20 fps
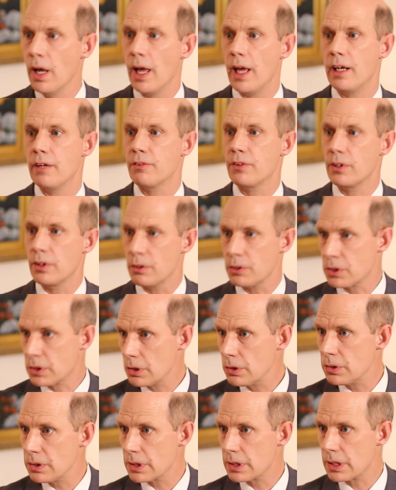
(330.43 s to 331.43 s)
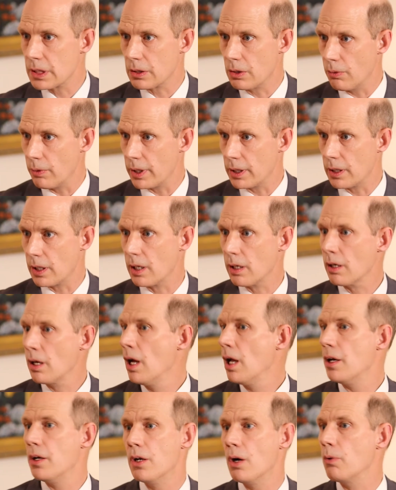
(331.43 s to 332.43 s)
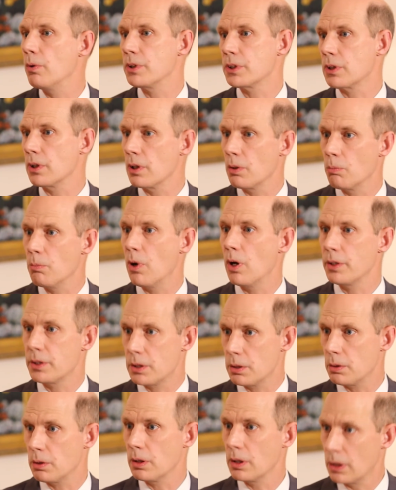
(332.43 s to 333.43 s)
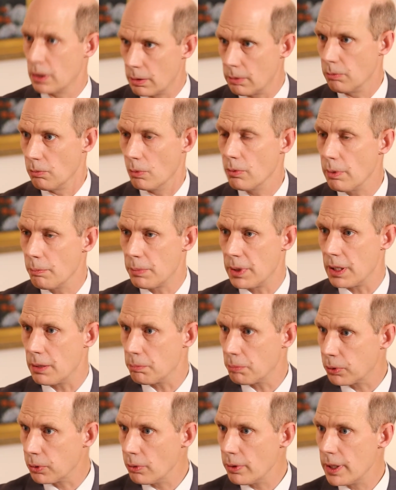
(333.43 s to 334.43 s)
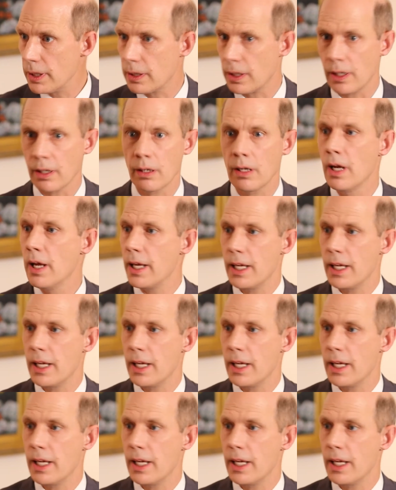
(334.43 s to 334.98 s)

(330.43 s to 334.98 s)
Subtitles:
And if there are no students going there, no one's going to want to be employed there. Mm-hmm.